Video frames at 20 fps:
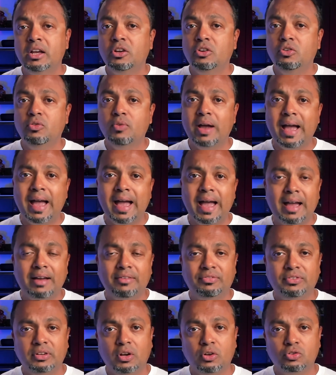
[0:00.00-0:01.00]
you have
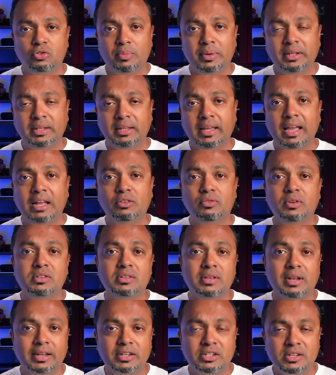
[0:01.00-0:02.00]
an automatic gateway
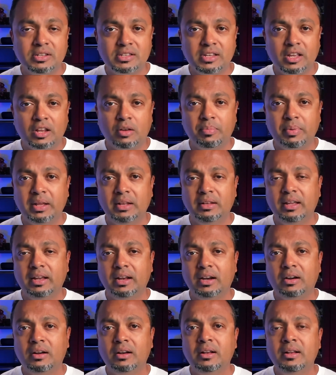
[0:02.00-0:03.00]
selection setup in
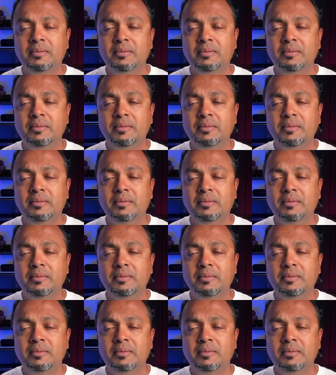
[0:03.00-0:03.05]
there.